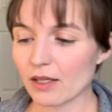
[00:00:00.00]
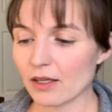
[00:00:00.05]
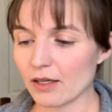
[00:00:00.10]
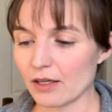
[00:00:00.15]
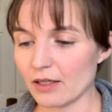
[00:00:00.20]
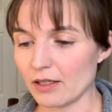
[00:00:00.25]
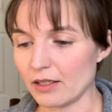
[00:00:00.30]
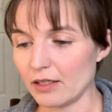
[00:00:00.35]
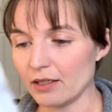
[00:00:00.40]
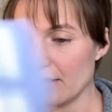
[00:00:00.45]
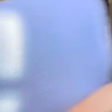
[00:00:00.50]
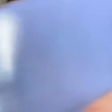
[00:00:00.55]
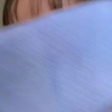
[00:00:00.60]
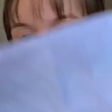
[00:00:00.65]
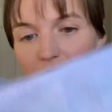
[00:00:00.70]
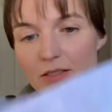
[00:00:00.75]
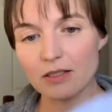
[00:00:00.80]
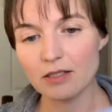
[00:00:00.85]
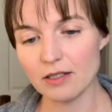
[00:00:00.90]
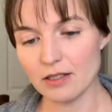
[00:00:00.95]
And
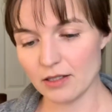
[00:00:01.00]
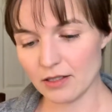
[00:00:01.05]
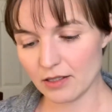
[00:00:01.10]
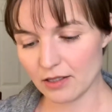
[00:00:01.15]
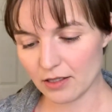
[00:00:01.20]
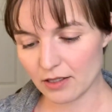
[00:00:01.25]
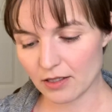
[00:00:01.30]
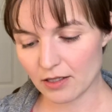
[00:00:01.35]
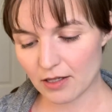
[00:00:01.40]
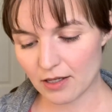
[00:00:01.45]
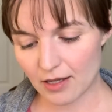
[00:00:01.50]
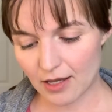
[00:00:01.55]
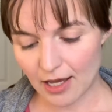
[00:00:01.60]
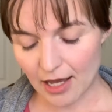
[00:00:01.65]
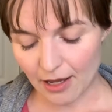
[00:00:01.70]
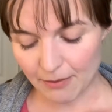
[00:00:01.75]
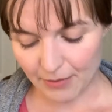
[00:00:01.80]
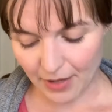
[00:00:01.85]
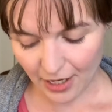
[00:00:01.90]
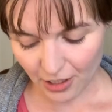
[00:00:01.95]

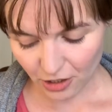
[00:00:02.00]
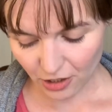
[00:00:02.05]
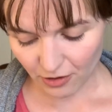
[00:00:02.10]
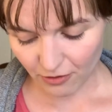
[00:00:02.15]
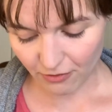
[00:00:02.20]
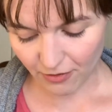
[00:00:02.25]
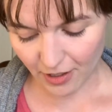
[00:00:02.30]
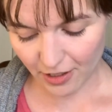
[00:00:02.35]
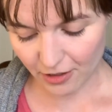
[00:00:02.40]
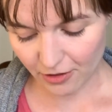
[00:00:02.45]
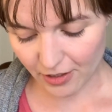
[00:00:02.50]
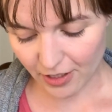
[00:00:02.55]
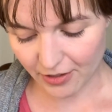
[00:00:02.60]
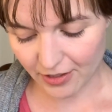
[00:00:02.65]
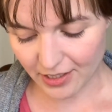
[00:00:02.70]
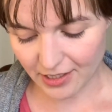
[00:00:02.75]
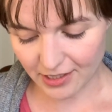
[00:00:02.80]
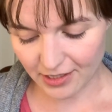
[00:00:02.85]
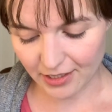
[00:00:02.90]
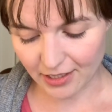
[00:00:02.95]
I'm actually farther on
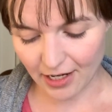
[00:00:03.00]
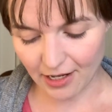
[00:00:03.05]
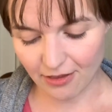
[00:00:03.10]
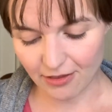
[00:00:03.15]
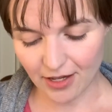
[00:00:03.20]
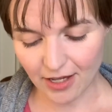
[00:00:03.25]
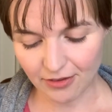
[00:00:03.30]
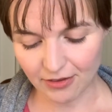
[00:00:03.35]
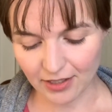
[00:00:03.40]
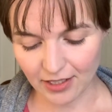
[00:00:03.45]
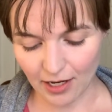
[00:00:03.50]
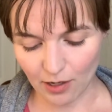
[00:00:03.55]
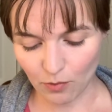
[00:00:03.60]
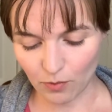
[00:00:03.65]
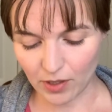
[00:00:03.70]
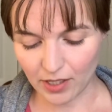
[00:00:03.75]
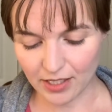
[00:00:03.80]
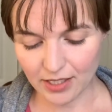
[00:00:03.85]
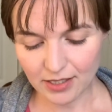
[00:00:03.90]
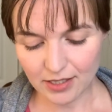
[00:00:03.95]
this than I thought that I
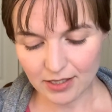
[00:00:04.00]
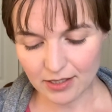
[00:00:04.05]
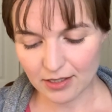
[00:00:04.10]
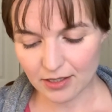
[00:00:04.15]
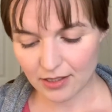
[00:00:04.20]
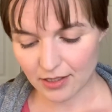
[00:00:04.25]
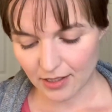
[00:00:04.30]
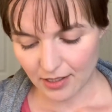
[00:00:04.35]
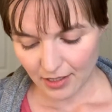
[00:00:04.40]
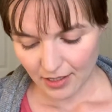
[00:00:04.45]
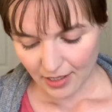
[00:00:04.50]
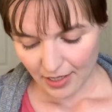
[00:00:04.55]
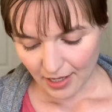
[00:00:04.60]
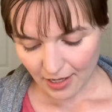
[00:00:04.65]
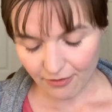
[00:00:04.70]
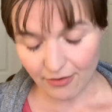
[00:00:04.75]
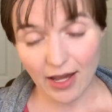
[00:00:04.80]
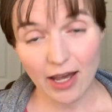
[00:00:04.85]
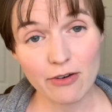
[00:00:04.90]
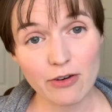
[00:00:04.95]
was.
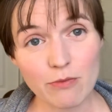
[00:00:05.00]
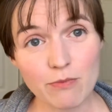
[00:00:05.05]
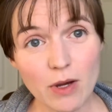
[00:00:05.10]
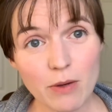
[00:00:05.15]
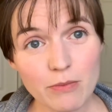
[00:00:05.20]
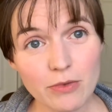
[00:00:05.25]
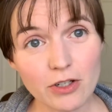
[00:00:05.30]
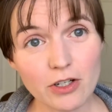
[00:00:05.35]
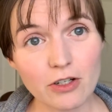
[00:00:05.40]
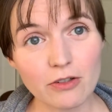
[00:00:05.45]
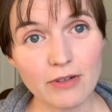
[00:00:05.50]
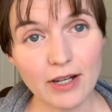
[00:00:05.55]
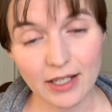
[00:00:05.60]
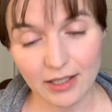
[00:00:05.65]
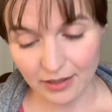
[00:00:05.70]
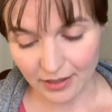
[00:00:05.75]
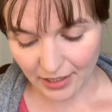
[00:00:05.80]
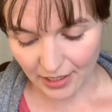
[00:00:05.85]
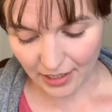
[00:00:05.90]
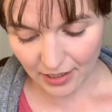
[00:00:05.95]
If I remember
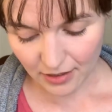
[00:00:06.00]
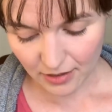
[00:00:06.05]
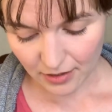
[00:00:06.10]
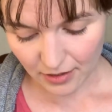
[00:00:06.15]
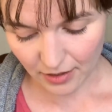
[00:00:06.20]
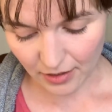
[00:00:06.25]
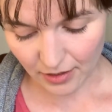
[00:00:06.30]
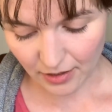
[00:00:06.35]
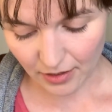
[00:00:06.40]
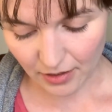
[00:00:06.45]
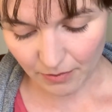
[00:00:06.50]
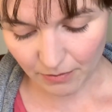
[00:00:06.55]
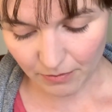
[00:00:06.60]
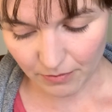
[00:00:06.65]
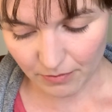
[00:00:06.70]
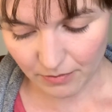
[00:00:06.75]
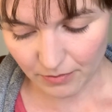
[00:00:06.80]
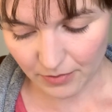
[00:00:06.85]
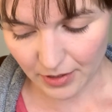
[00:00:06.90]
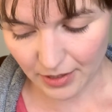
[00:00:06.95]
correctly,
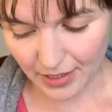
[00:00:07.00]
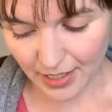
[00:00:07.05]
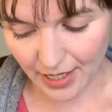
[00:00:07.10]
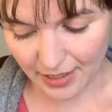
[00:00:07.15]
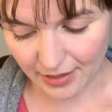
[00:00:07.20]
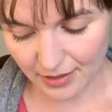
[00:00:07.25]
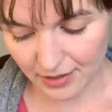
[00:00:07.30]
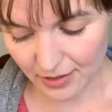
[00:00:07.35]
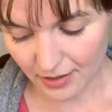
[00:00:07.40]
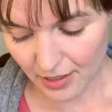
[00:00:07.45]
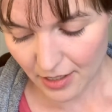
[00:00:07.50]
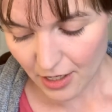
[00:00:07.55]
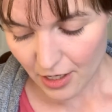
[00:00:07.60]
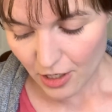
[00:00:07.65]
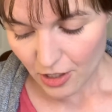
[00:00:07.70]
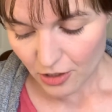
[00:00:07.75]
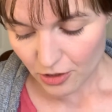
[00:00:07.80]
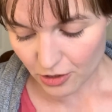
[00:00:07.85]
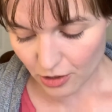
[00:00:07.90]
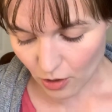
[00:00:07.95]
yes.
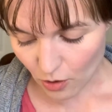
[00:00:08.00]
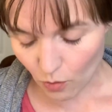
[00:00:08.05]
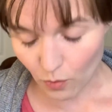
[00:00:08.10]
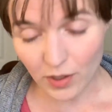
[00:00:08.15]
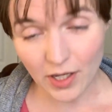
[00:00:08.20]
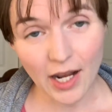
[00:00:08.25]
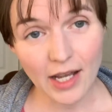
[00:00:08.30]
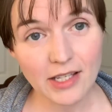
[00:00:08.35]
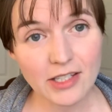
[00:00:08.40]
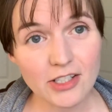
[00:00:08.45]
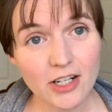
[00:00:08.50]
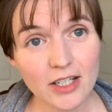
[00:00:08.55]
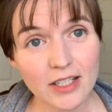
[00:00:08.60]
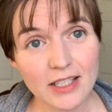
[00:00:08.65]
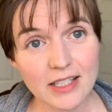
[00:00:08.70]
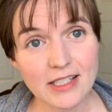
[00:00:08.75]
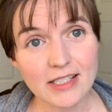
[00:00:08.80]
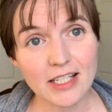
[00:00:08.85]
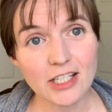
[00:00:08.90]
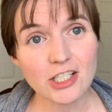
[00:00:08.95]
So when I started
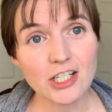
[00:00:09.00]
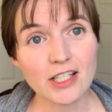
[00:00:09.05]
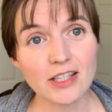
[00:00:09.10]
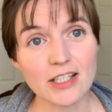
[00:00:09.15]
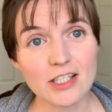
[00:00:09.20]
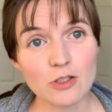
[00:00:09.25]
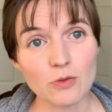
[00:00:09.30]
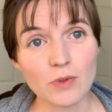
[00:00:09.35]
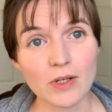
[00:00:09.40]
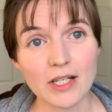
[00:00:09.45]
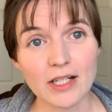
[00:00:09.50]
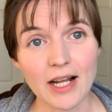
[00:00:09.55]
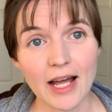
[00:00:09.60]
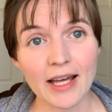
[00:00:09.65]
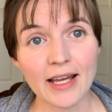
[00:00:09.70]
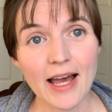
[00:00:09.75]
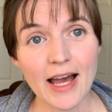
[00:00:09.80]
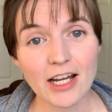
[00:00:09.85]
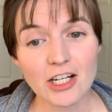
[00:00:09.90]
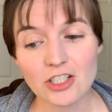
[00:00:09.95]
stitching this one, I
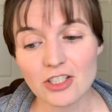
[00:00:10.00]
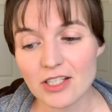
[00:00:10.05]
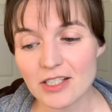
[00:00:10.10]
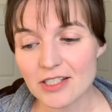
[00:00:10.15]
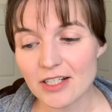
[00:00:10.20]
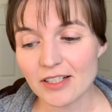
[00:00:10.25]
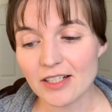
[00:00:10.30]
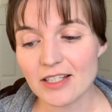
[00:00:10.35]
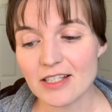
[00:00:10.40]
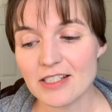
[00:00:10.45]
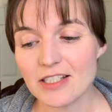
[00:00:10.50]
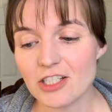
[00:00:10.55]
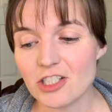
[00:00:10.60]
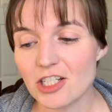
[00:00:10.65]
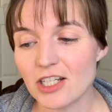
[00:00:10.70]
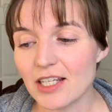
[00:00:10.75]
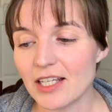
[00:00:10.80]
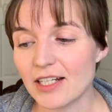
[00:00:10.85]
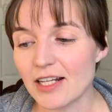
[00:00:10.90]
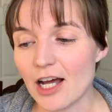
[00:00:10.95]
actually started
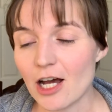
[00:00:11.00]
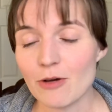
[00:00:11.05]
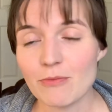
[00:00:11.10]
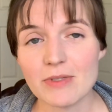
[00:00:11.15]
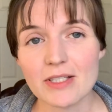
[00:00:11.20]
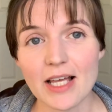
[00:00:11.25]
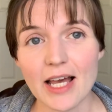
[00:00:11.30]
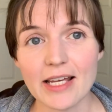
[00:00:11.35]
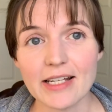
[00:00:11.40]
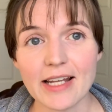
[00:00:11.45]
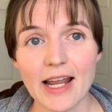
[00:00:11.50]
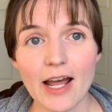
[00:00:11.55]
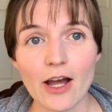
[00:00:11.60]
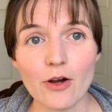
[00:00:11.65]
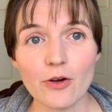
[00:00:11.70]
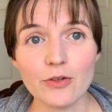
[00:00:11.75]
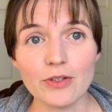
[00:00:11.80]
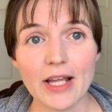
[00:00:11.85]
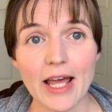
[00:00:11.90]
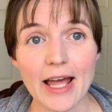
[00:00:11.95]
stitching it upside
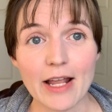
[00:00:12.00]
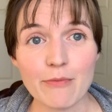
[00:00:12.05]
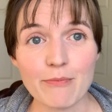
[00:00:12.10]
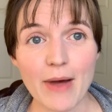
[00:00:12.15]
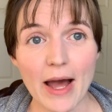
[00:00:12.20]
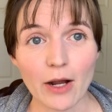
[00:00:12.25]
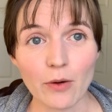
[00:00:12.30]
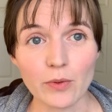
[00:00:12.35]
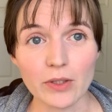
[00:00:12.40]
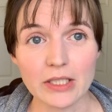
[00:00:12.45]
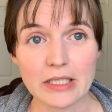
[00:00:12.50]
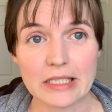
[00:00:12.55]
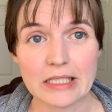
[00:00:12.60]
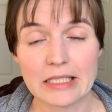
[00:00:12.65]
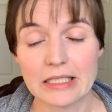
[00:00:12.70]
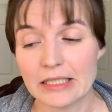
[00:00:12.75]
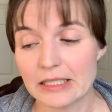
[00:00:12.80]
down and backwards.